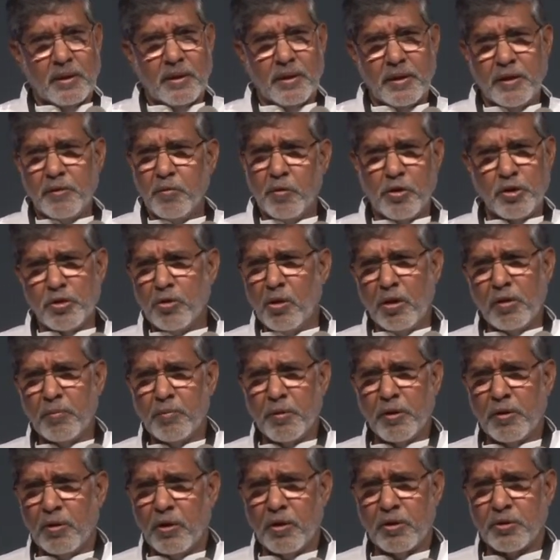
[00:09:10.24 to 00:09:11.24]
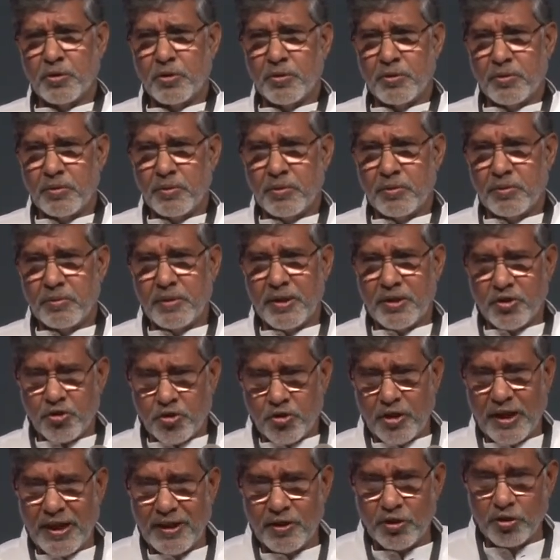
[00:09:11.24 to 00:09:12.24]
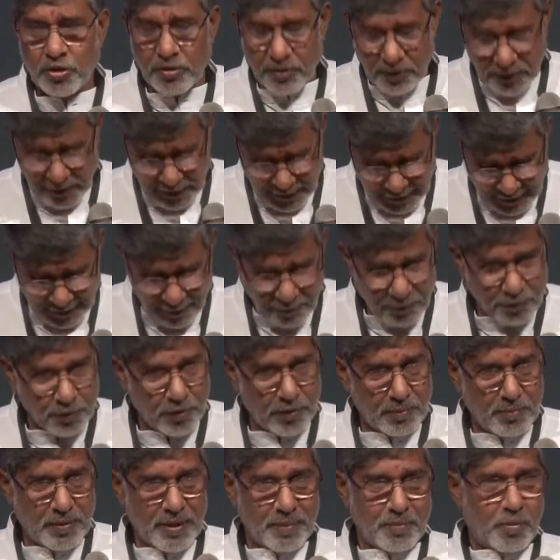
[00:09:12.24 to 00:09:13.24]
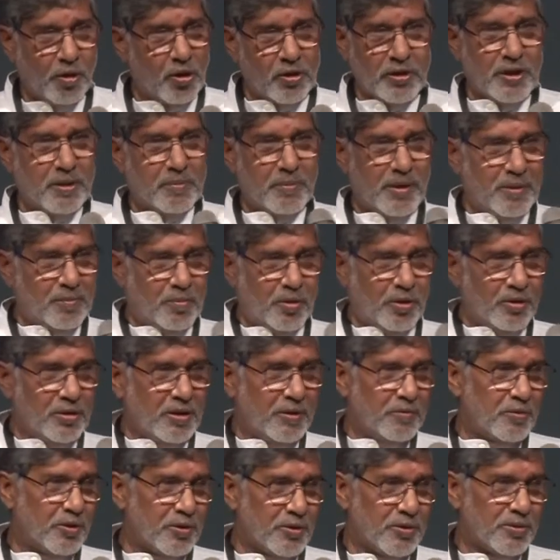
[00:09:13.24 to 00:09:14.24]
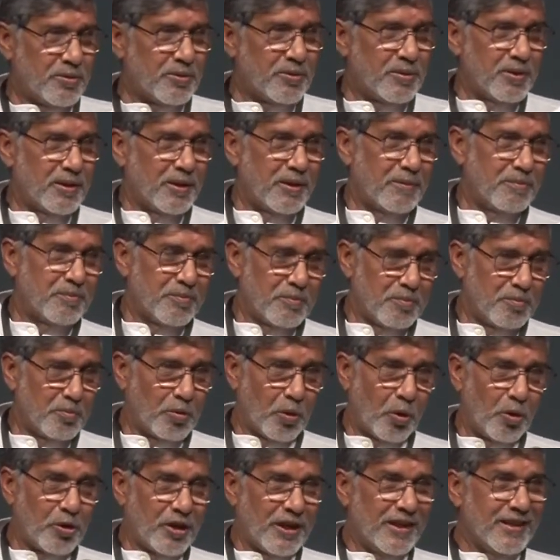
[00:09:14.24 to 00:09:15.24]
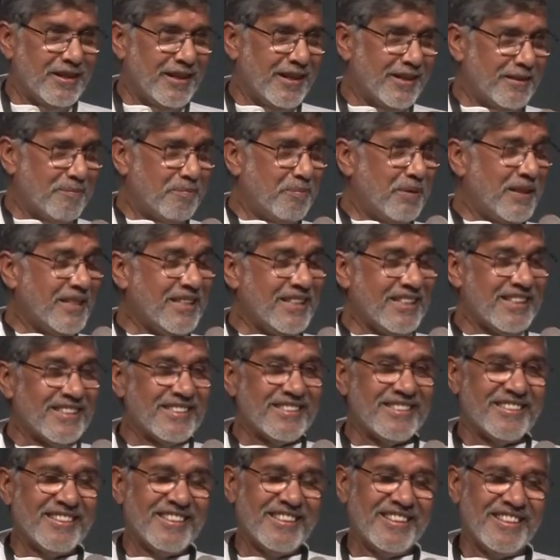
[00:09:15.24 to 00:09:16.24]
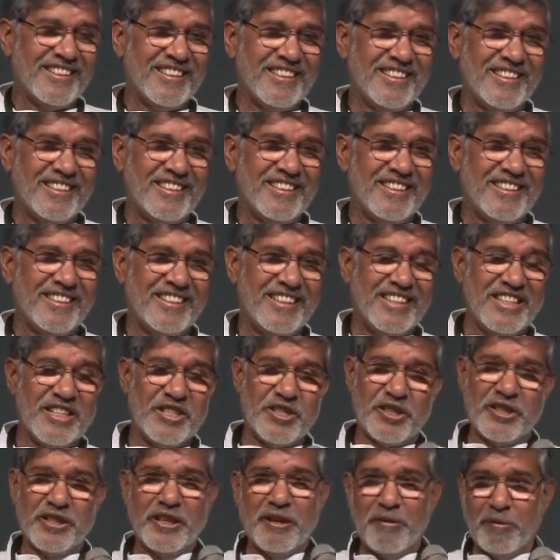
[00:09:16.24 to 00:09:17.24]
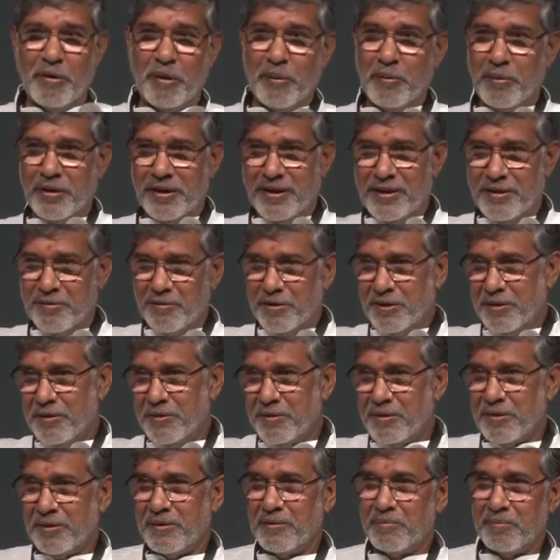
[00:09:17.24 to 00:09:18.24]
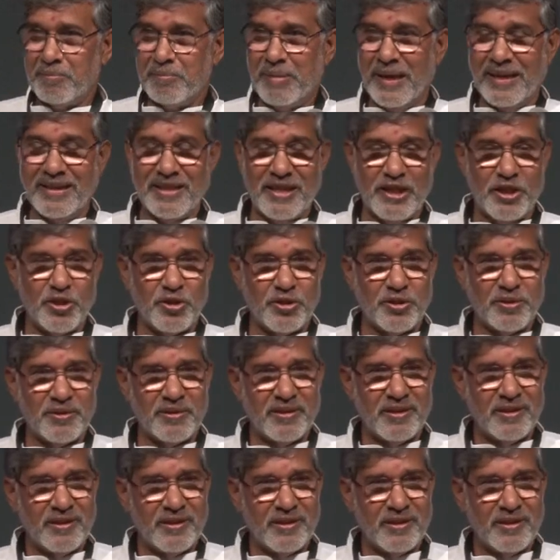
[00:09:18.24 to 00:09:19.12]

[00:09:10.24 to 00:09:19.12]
It was not because the strength came from my body. My body was broken and bleeding, injured everywhere with bandage.